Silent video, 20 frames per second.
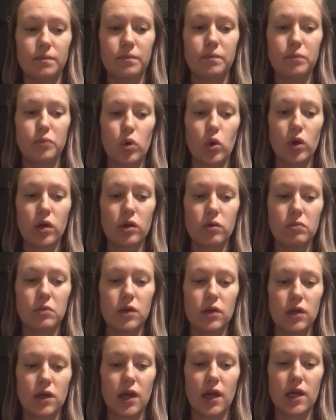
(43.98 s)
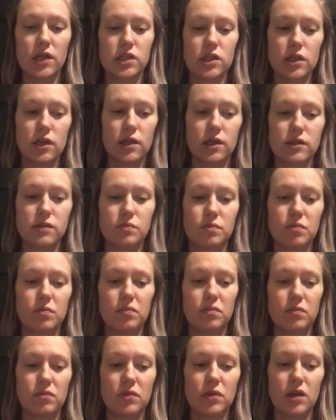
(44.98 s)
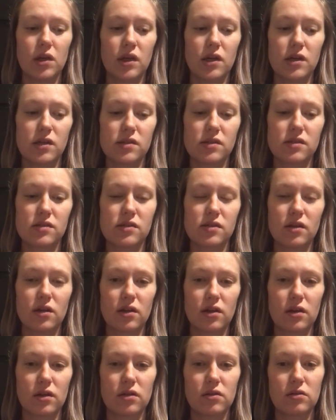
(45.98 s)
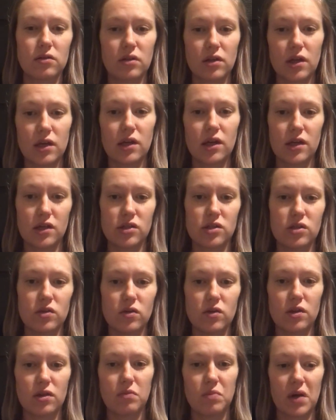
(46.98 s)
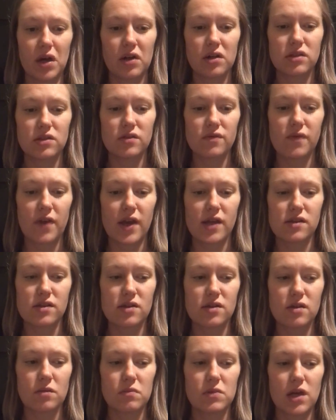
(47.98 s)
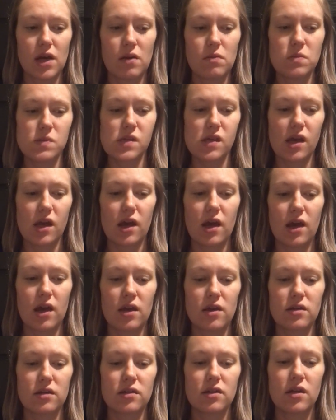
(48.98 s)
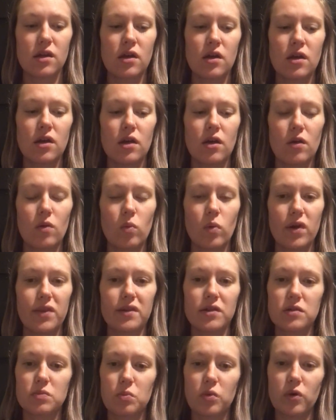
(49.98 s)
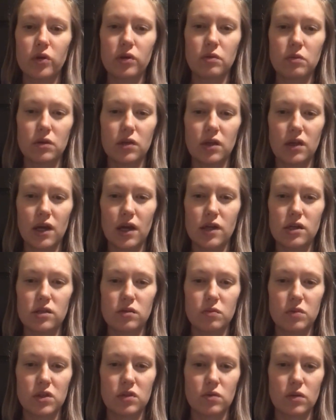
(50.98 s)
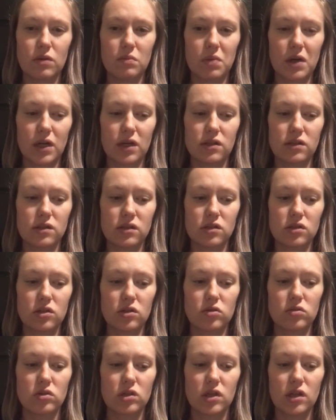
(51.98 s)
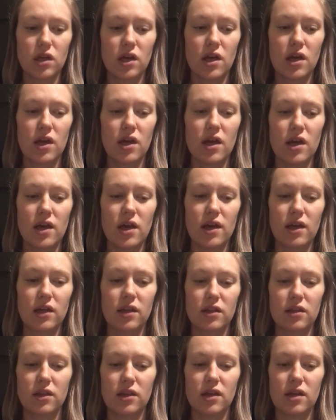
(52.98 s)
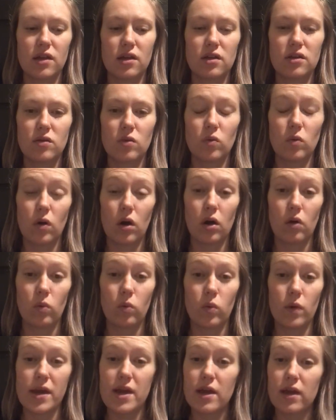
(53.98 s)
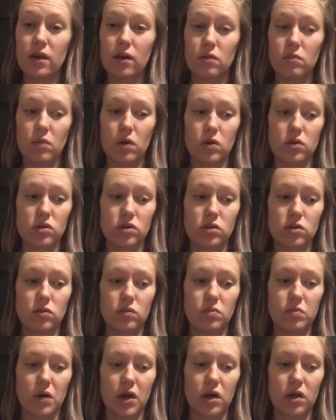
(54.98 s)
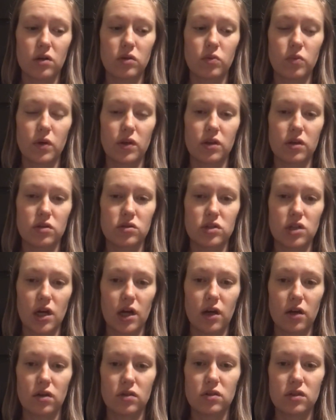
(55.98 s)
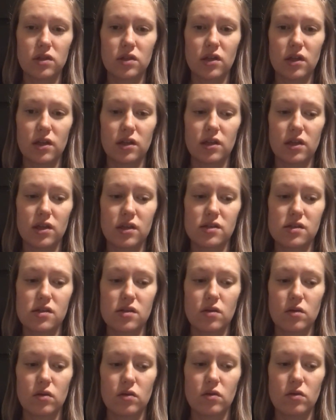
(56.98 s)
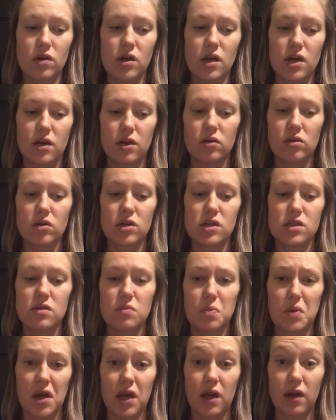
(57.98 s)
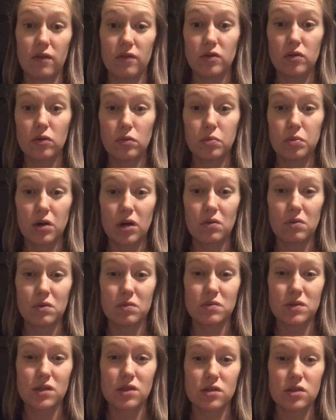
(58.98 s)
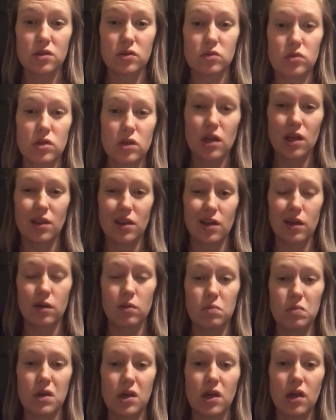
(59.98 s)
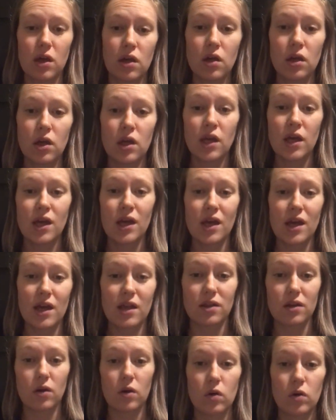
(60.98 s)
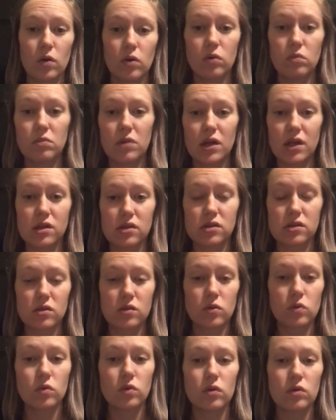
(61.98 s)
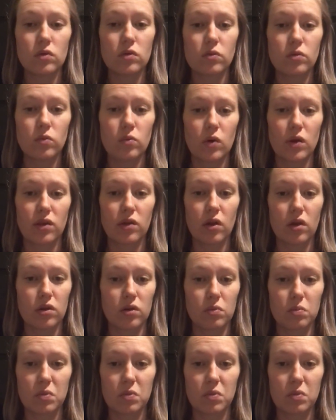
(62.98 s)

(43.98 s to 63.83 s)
Poor communication is an issue that parents face sometimes, and when there's poor communication between parents and children, it can lead to a weak emotional bond with your child. It leads to increased behavioral problems in children, and that can be in the home, in school, with other